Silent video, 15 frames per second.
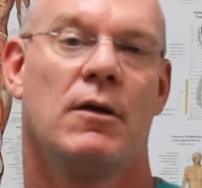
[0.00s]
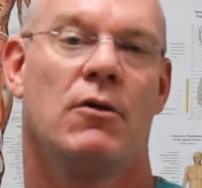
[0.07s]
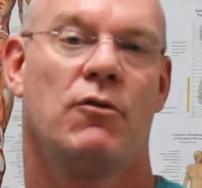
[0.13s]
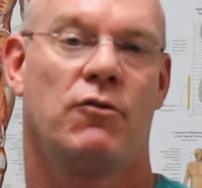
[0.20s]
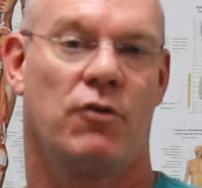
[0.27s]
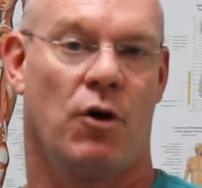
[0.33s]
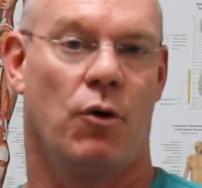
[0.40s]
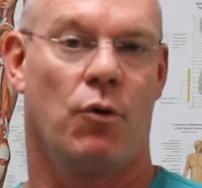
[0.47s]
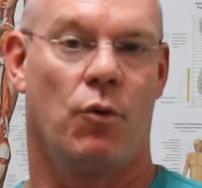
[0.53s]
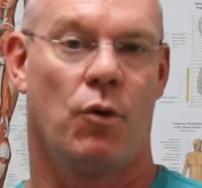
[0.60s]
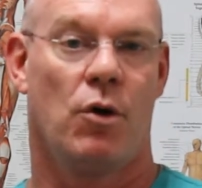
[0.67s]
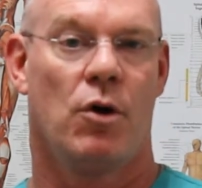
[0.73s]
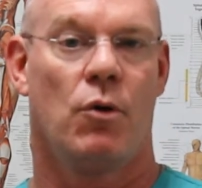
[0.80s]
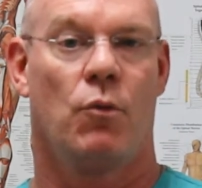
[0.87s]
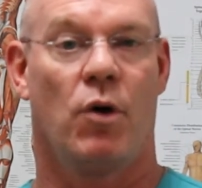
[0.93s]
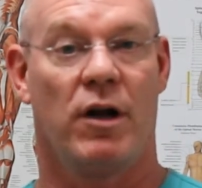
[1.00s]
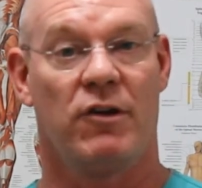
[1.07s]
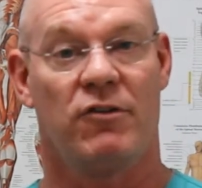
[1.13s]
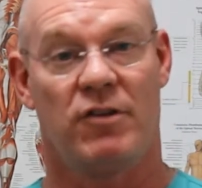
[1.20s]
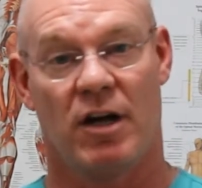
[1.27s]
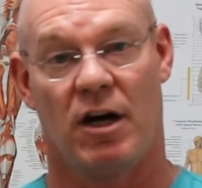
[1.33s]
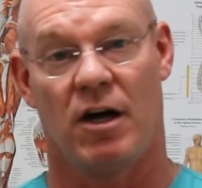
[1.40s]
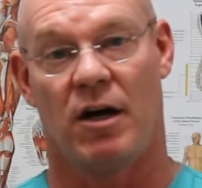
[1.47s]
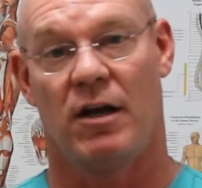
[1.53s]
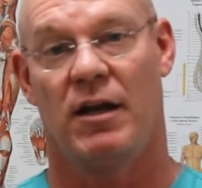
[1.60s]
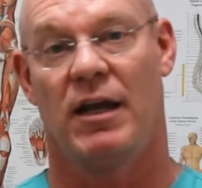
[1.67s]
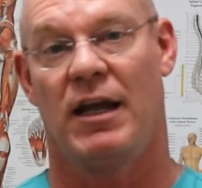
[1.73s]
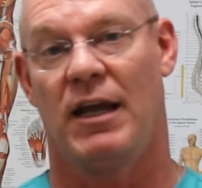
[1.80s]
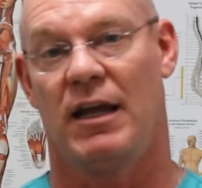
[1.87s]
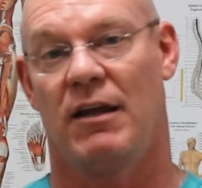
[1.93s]
So what is
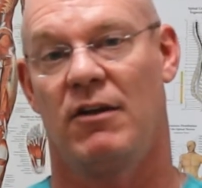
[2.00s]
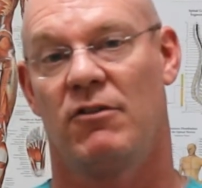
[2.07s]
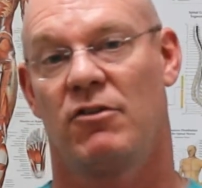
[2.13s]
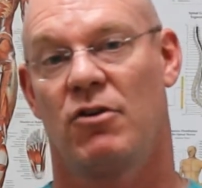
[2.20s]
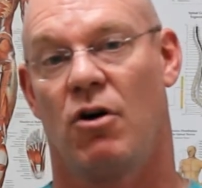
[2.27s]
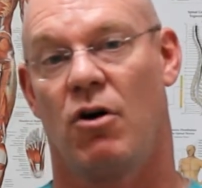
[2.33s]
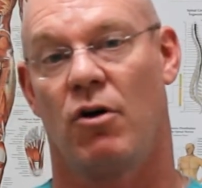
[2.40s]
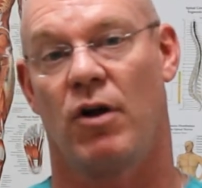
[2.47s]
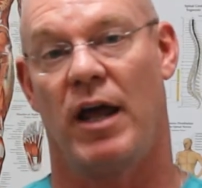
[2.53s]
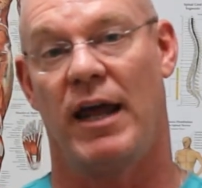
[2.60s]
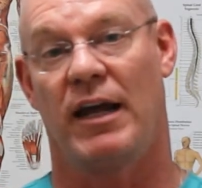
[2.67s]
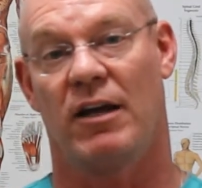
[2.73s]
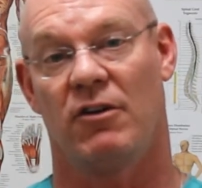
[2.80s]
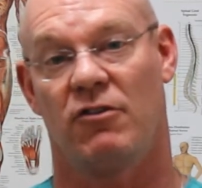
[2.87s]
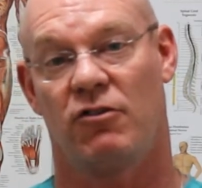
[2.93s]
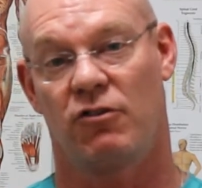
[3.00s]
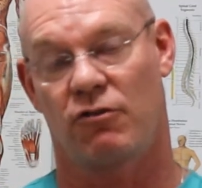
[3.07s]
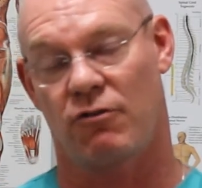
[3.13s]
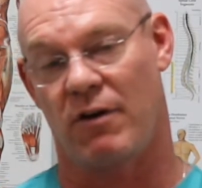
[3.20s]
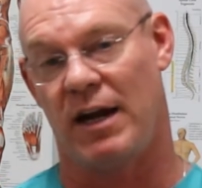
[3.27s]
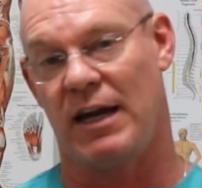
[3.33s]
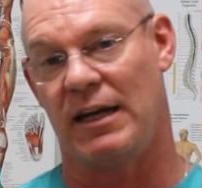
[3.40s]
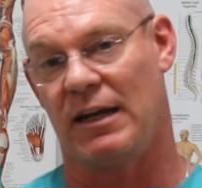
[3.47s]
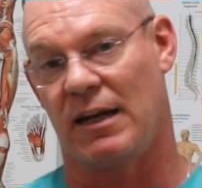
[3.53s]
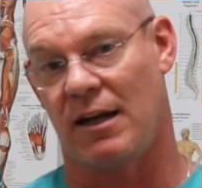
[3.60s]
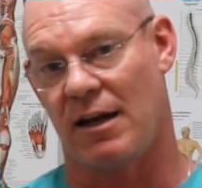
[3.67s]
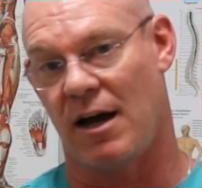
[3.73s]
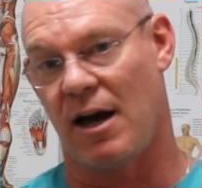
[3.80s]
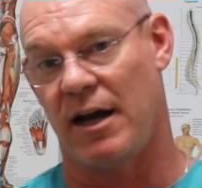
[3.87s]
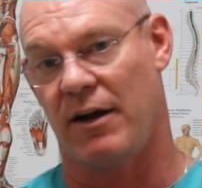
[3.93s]
done is called a constrained
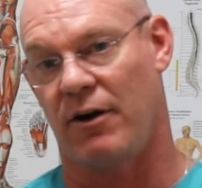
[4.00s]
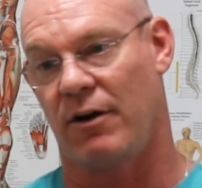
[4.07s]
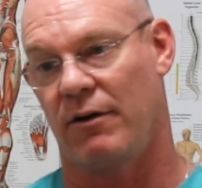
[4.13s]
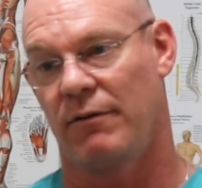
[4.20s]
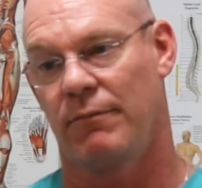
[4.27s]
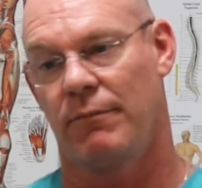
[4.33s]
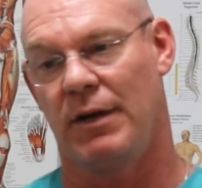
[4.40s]
liner,